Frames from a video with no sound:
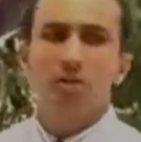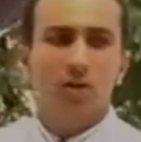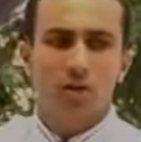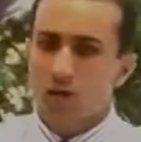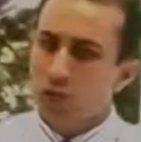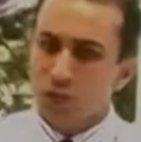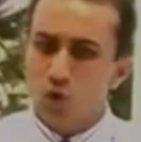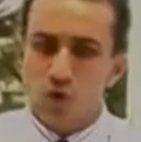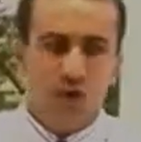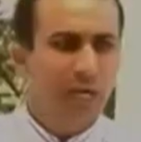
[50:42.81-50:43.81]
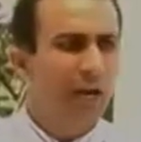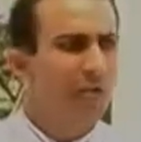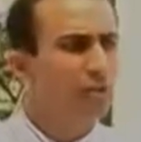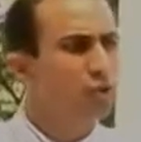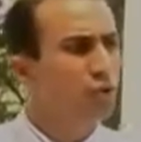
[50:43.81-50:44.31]
here, you're going to carry
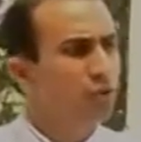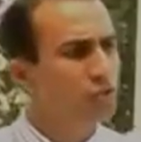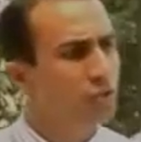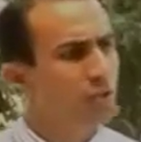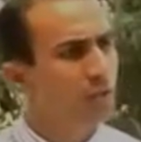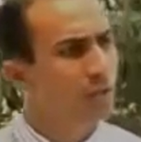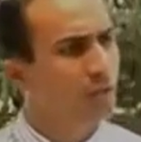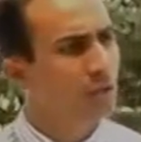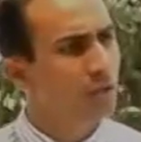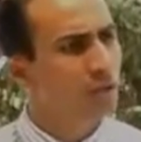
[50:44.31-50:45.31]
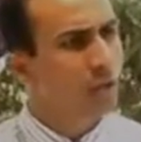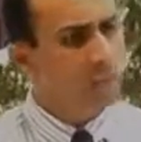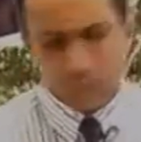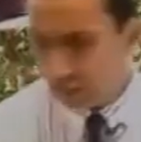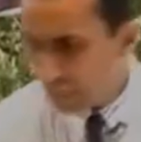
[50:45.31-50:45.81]
his cross.
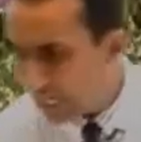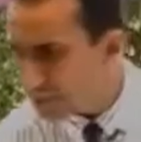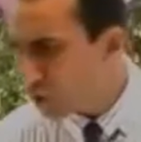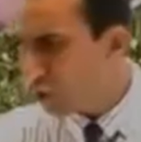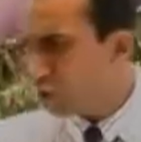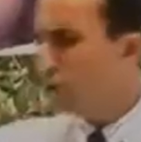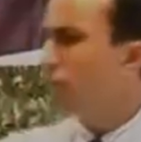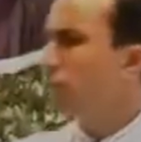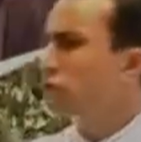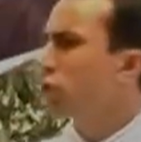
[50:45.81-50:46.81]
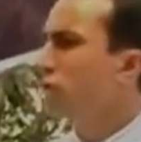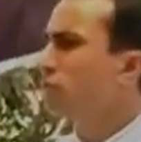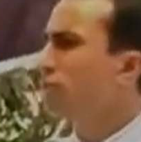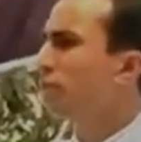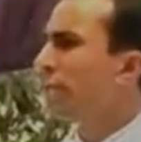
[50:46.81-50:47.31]
They take the cross off the shoulders
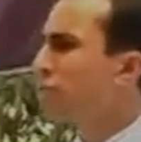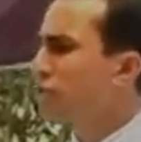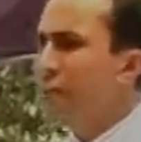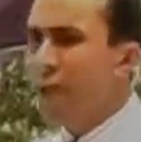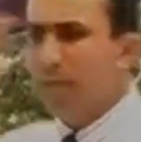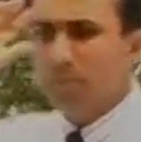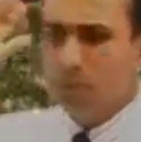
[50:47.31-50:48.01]
of Jesus and put